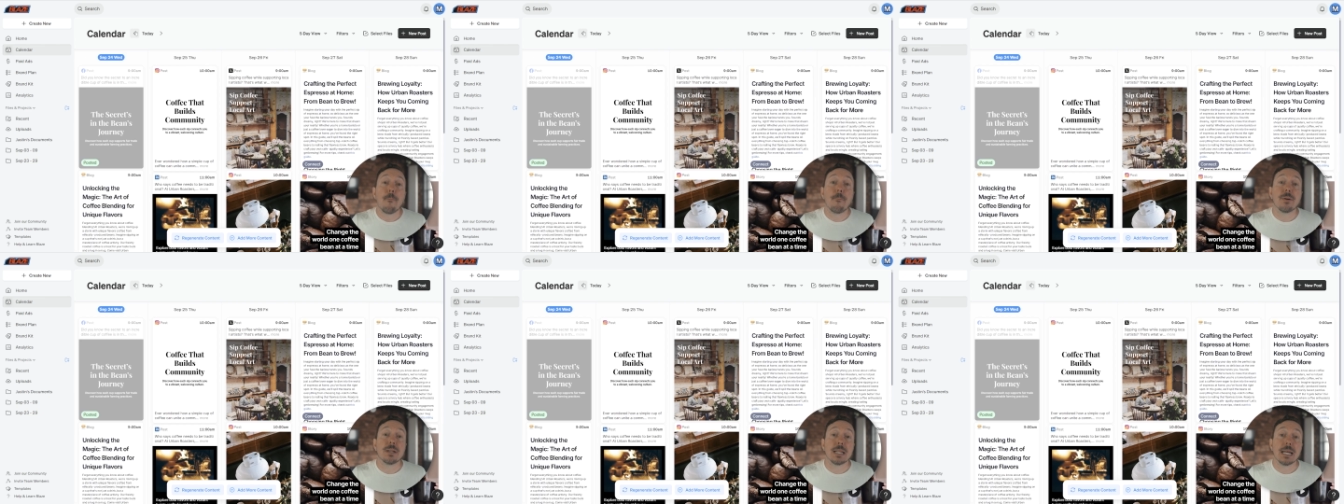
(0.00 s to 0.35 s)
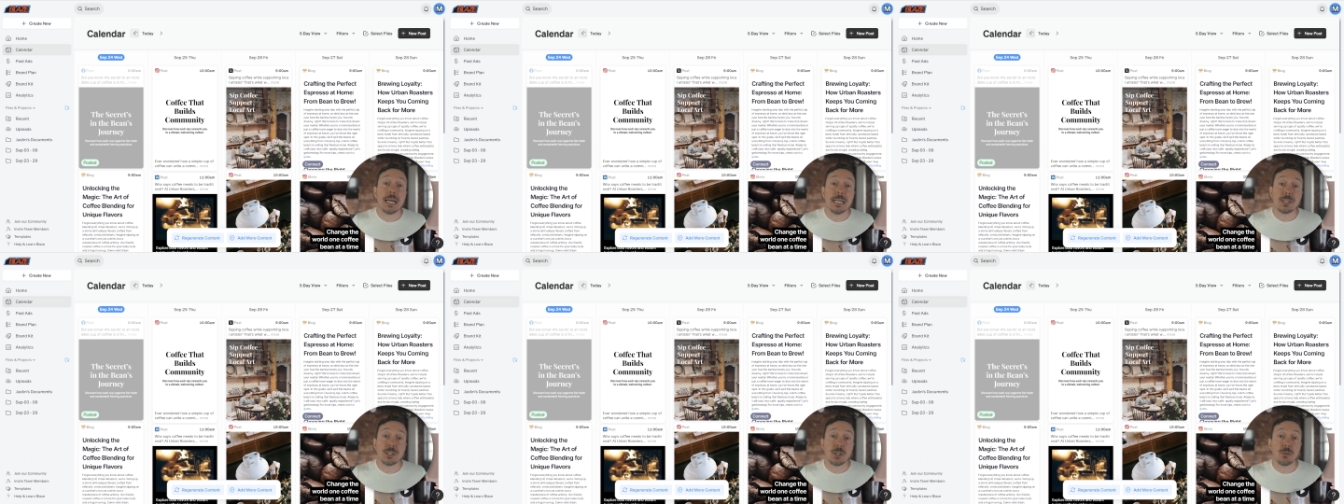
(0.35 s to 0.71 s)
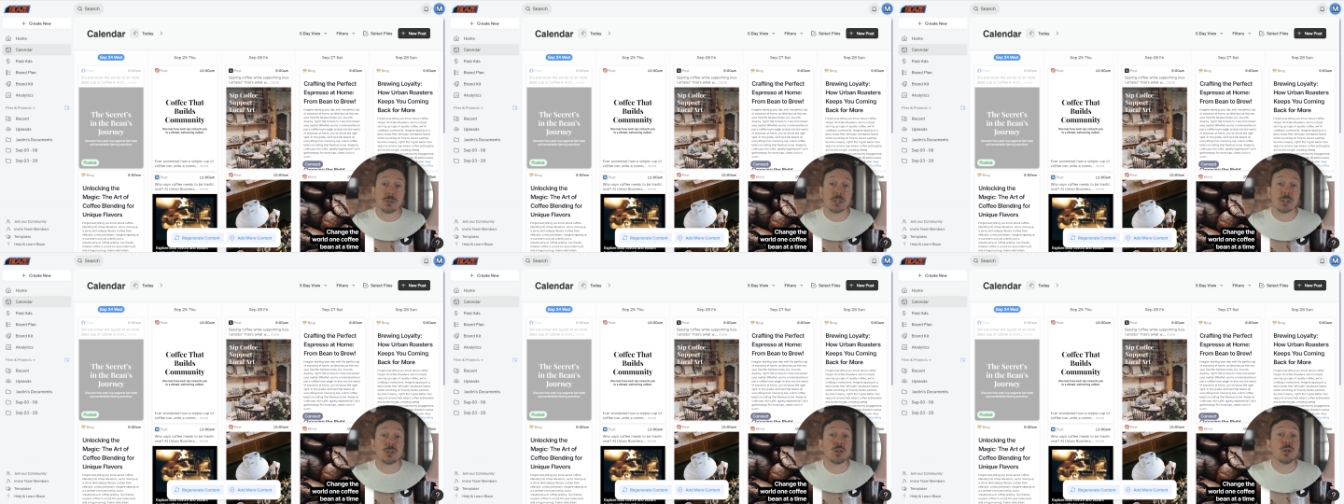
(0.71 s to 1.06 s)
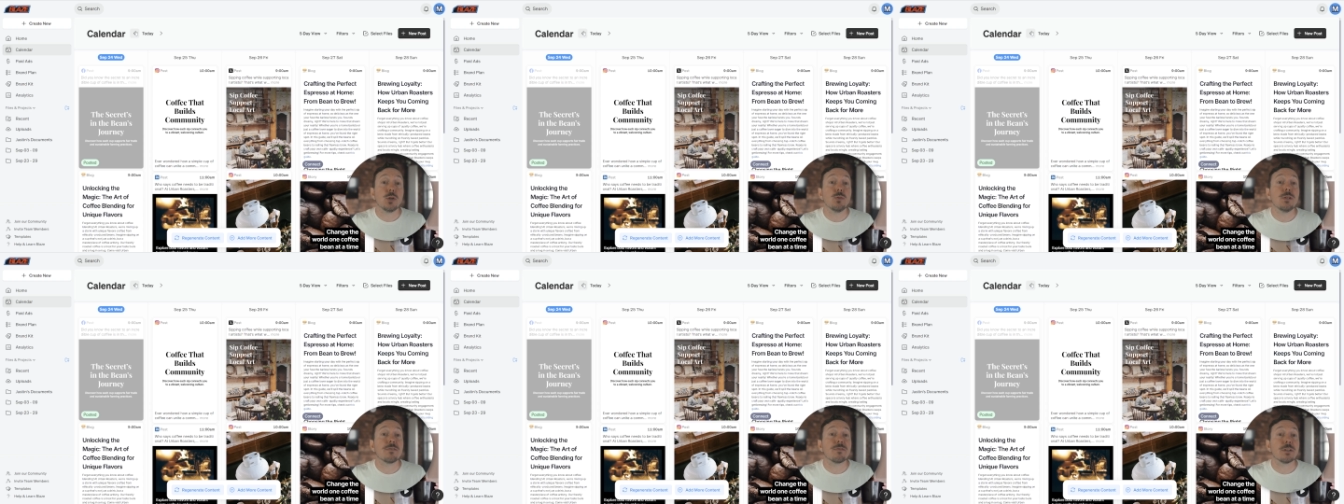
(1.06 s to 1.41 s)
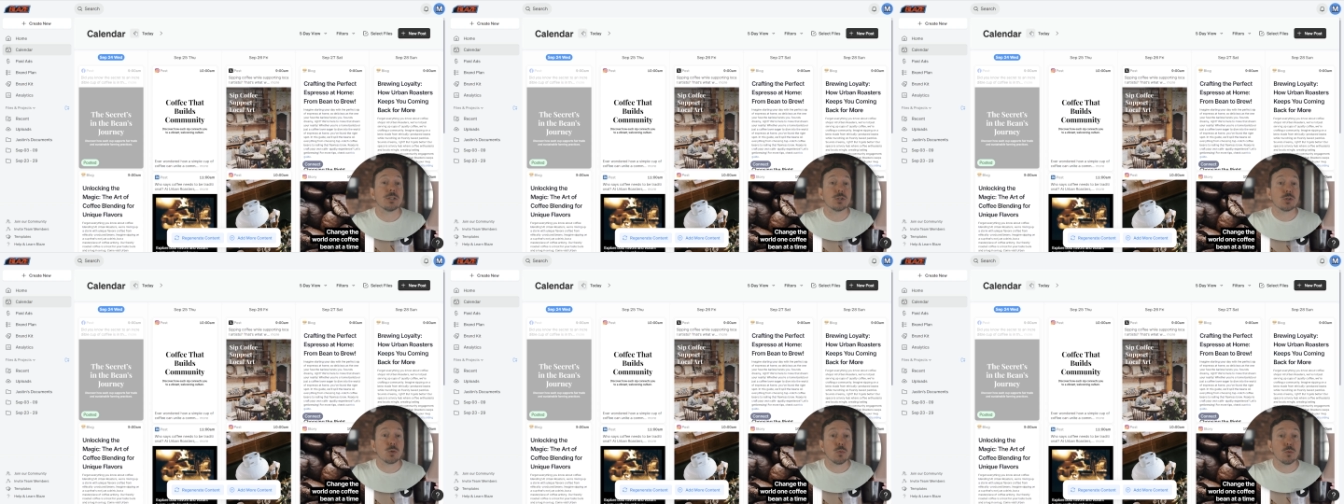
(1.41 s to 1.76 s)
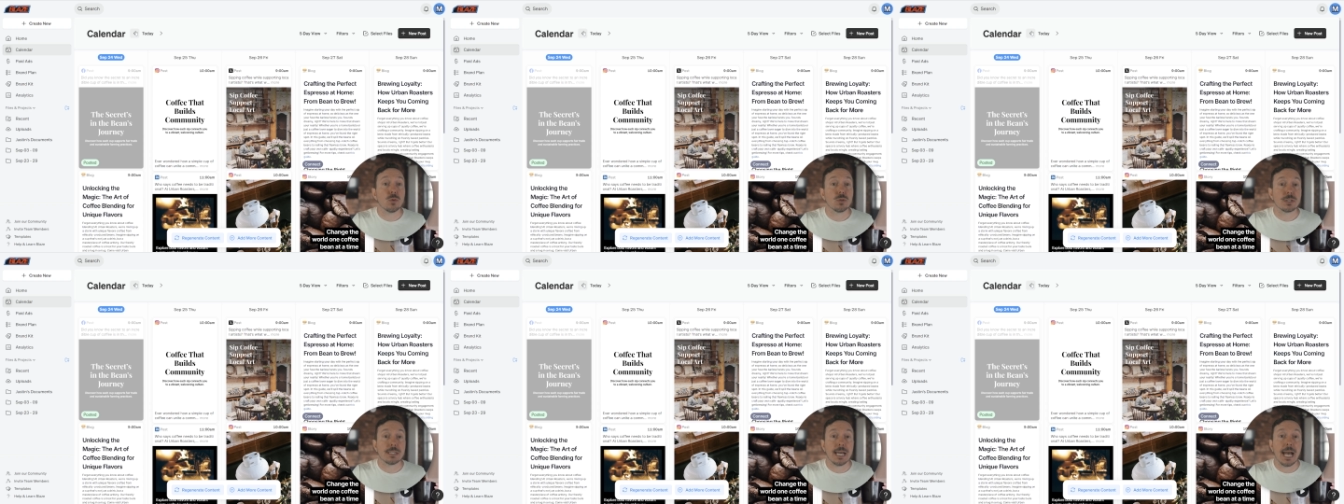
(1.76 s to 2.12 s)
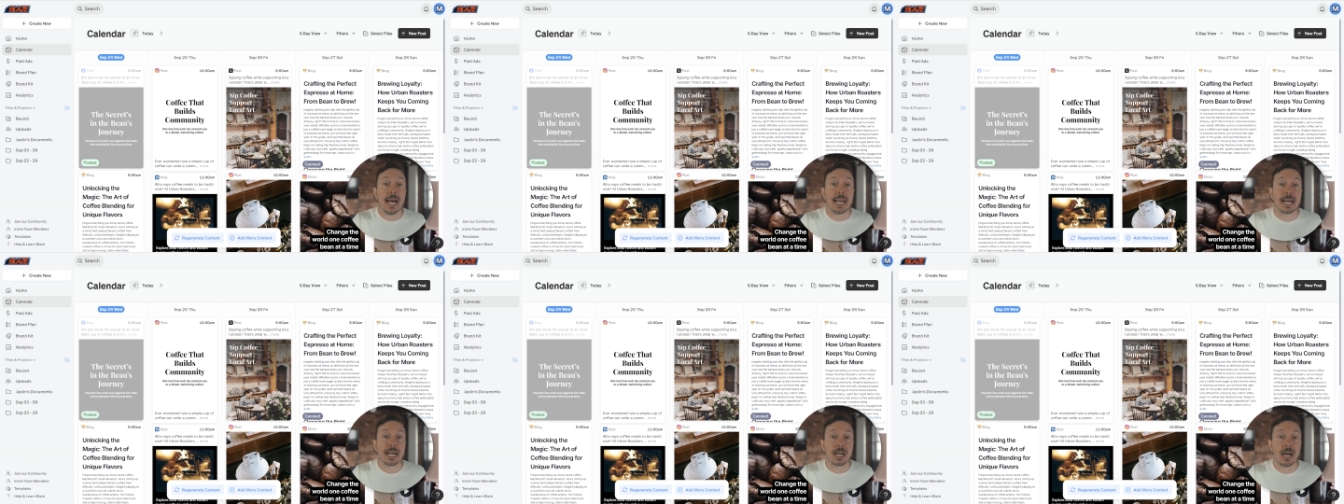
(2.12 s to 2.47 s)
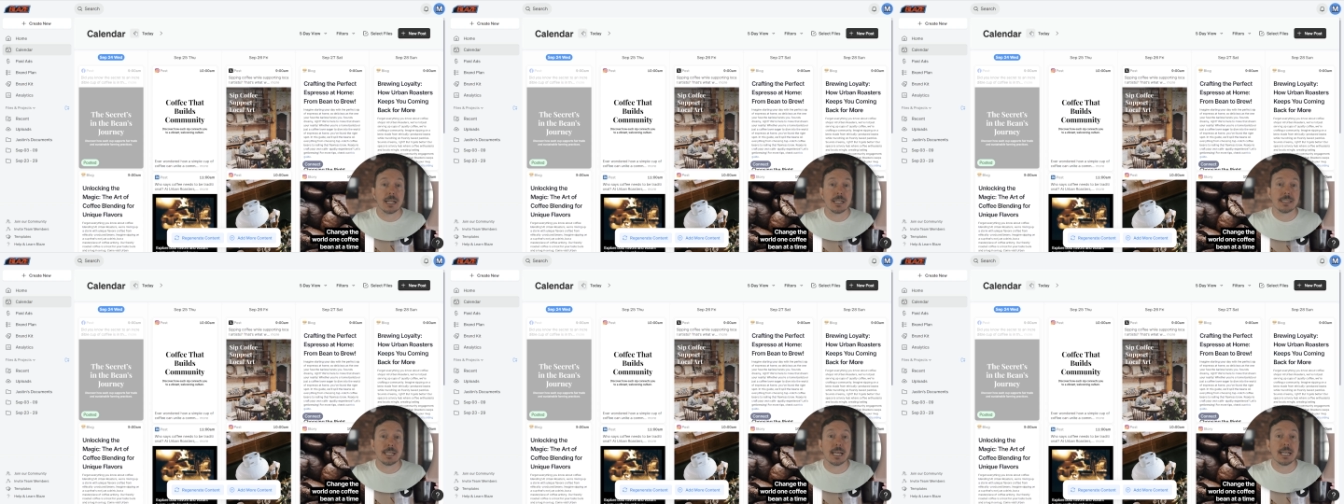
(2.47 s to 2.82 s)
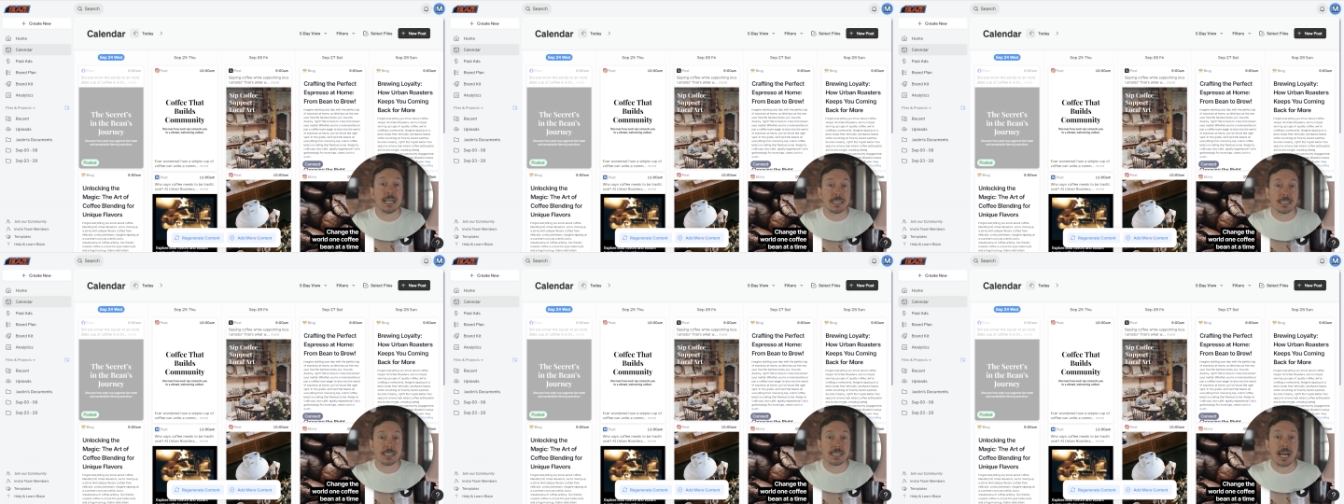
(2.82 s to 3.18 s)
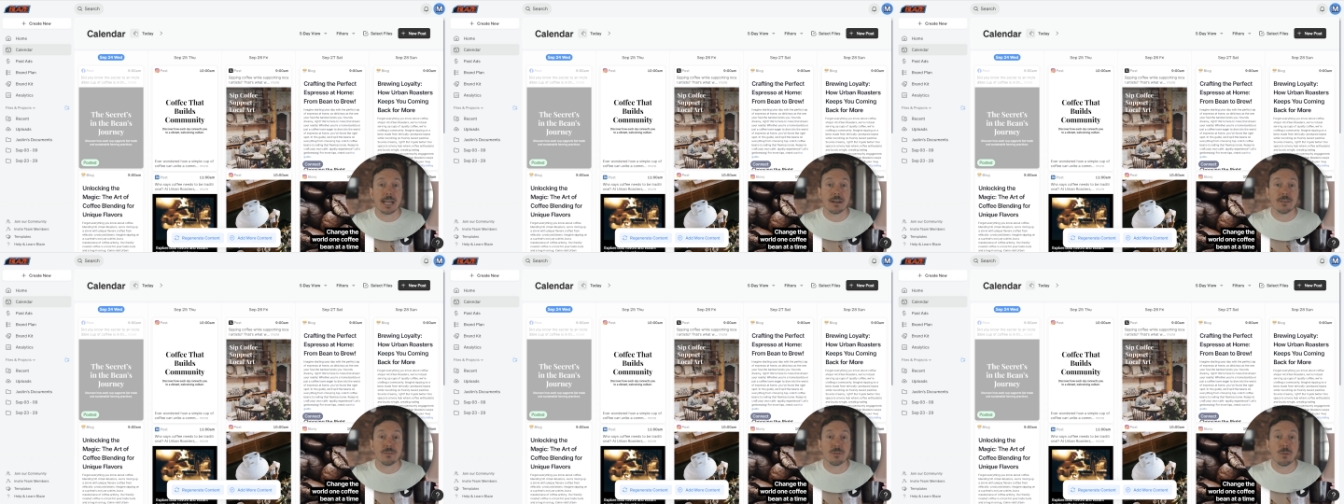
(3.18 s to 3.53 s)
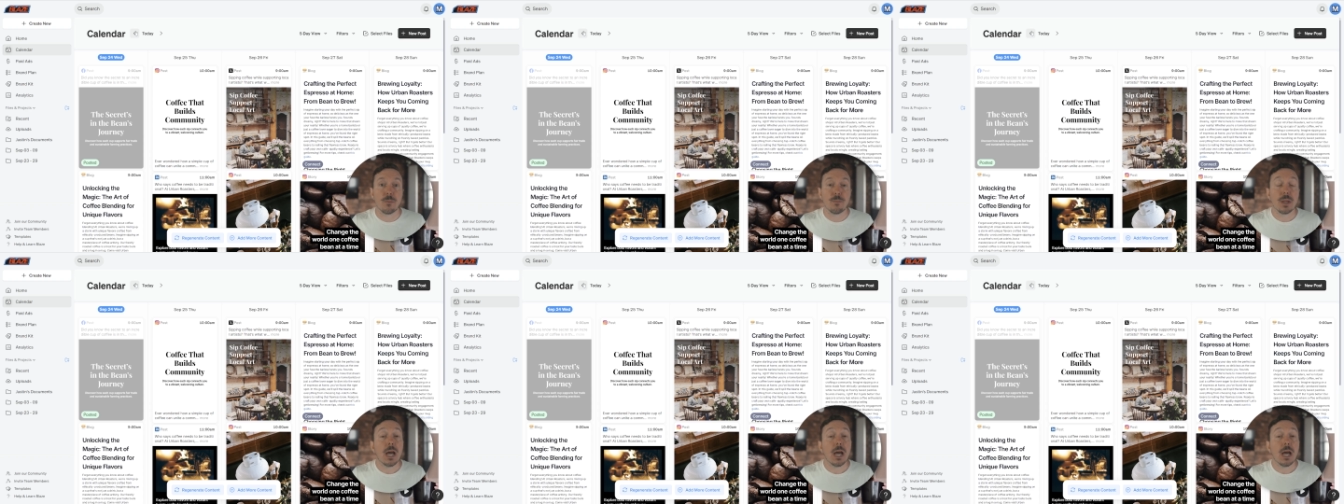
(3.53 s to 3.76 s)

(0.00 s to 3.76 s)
Blaze uses two different tools to edit content inside of,